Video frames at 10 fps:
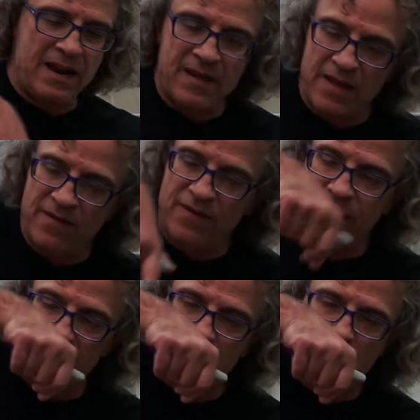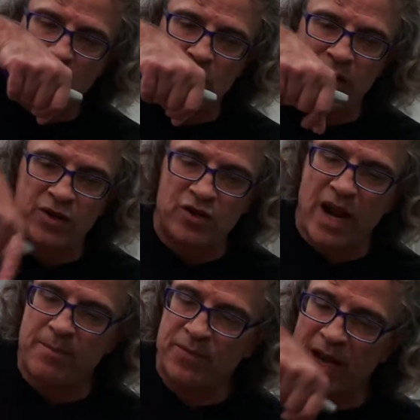and then this bone is
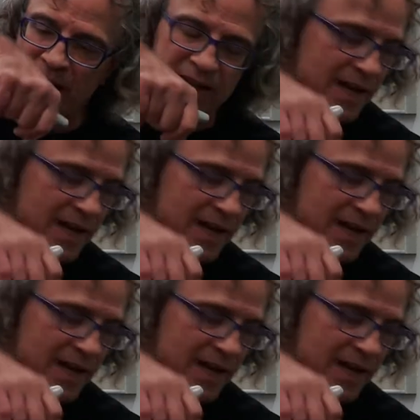shaped like a